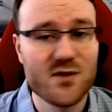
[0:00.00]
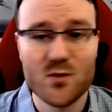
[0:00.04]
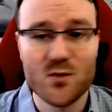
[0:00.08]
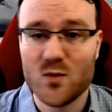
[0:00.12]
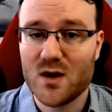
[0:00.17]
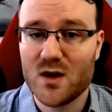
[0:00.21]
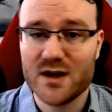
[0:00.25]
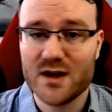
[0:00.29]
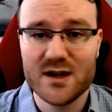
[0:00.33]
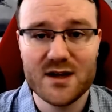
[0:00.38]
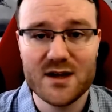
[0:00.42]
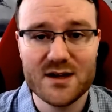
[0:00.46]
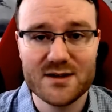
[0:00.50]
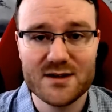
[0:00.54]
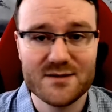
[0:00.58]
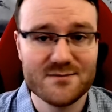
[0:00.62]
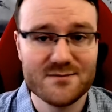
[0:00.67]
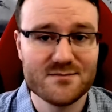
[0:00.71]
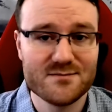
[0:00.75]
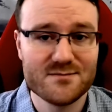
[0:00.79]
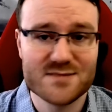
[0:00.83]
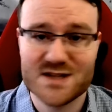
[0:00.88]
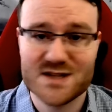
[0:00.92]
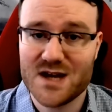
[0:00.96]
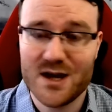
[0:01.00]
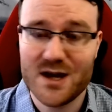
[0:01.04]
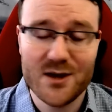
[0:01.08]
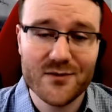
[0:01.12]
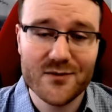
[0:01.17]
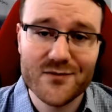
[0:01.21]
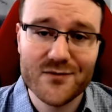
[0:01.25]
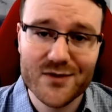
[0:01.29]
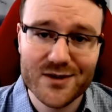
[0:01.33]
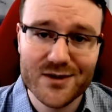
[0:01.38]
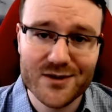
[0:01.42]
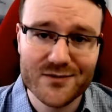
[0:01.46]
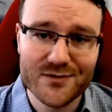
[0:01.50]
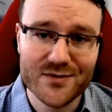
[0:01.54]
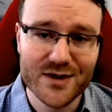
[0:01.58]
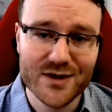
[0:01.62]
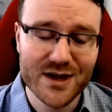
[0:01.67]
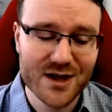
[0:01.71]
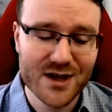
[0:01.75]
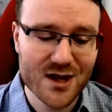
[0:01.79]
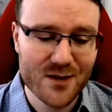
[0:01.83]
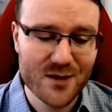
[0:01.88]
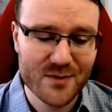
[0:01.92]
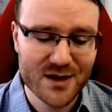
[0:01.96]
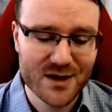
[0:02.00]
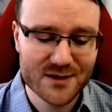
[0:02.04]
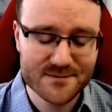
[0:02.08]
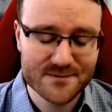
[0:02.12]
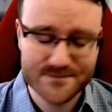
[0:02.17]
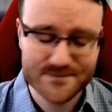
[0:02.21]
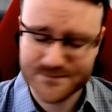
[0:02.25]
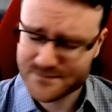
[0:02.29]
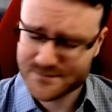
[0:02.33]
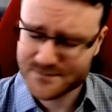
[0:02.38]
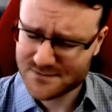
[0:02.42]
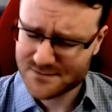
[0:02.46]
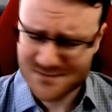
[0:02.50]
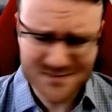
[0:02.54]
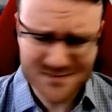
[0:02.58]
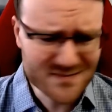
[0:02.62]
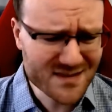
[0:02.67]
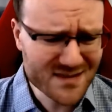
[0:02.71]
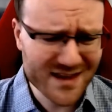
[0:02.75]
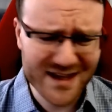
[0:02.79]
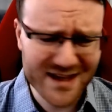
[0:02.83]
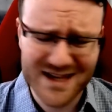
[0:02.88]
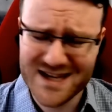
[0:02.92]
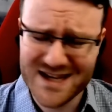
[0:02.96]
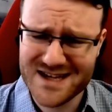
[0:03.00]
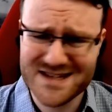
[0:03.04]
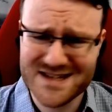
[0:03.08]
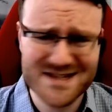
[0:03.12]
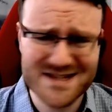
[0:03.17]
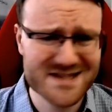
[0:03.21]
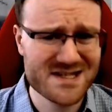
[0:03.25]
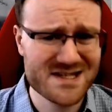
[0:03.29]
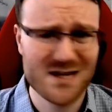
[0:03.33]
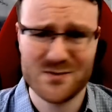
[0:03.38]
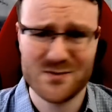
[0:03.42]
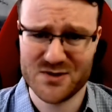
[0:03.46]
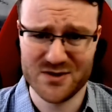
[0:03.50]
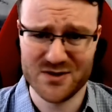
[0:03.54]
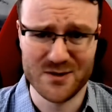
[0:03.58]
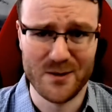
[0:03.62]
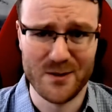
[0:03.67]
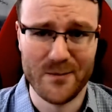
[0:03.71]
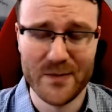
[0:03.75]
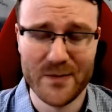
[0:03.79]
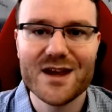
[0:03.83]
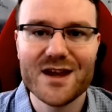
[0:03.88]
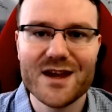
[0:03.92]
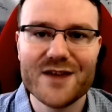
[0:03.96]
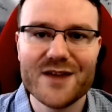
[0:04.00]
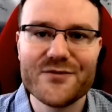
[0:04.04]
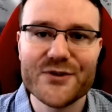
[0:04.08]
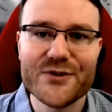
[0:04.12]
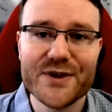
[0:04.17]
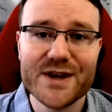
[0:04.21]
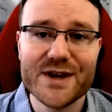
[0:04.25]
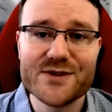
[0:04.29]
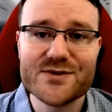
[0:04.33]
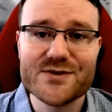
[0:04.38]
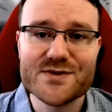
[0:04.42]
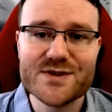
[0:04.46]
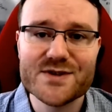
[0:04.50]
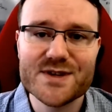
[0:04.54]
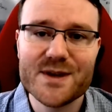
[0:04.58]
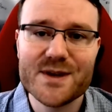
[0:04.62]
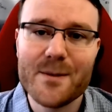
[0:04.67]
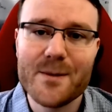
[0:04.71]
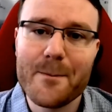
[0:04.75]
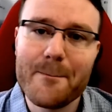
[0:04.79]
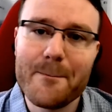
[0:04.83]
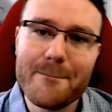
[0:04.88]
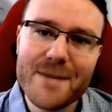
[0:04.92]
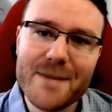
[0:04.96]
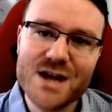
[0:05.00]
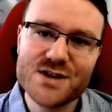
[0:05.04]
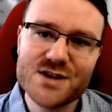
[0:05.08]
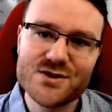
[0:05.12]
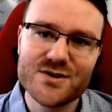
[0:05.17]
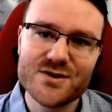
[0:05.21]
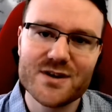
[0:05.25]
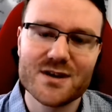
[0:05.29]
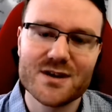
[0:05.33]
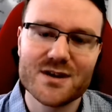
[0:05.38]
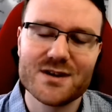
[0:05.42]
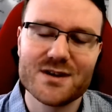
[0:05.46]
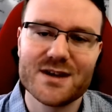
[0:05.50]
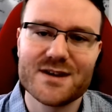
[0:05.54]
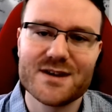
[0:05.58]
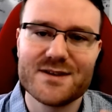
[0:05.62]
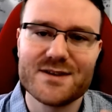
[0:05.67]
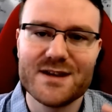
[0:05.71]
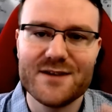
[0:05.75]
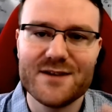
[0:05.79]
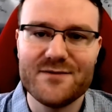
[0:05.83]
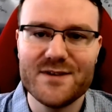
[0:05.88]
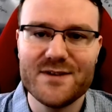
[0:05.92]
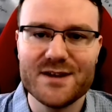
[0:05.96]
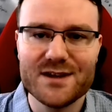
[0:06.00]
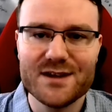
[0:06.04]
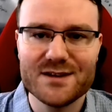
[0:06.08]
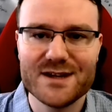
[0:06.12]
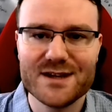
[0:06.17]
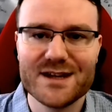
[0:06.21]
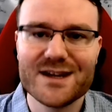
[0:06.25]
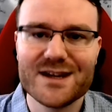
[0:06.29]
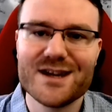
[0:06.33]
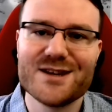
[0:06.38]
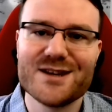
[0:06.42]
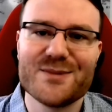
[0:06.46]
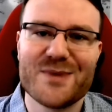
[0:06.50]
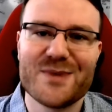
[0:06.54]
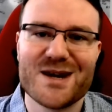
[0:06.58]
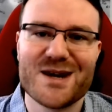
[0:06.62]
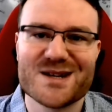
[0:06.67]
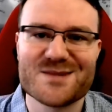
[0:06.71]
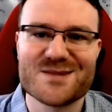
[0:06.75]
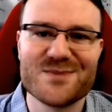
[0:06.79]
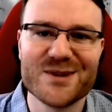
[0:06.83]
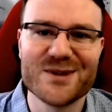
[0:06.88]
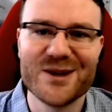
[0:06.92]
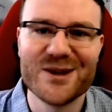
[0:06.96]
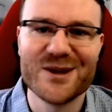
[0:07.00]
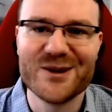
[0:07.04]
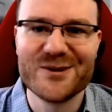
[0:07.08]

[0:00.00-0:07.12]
want to sign up for Ecom Hunt, it's exceptional. If you're interested, make sure to click the affiliate link in the box below.